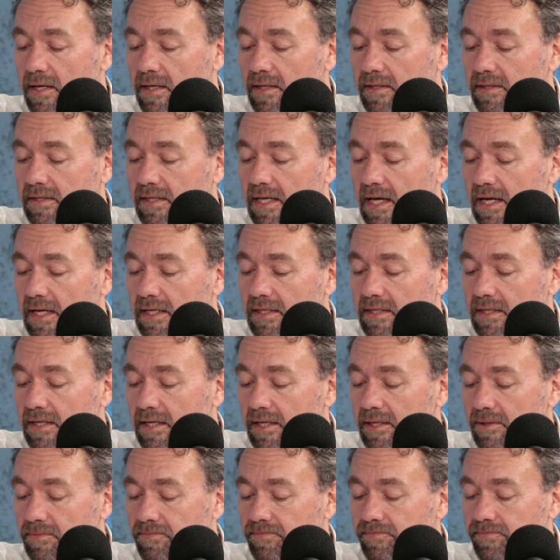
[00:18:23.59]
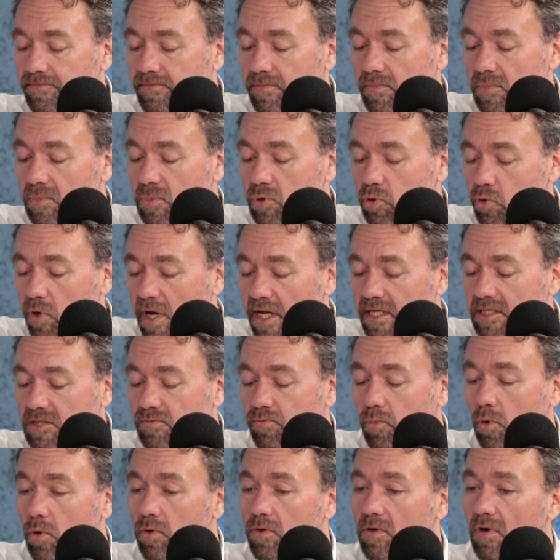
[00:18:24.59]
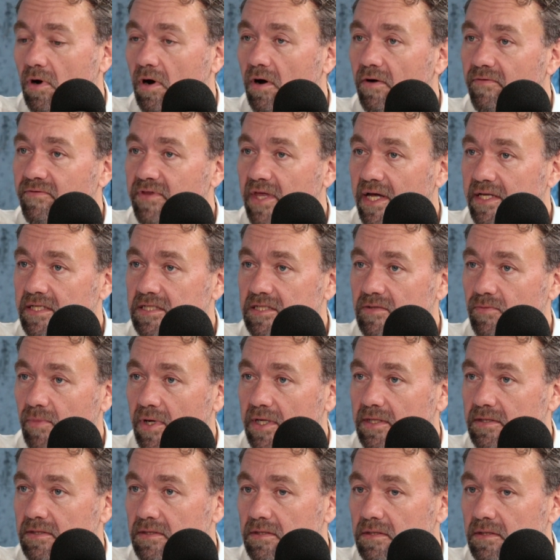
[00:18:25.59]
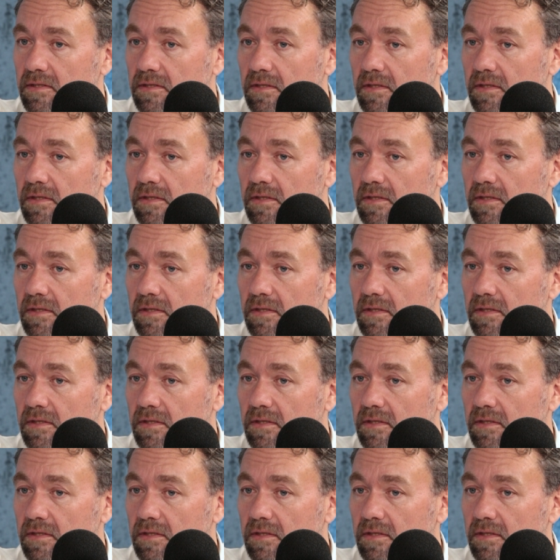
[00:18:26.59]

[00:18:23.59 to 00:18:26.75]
Then transport of that cement,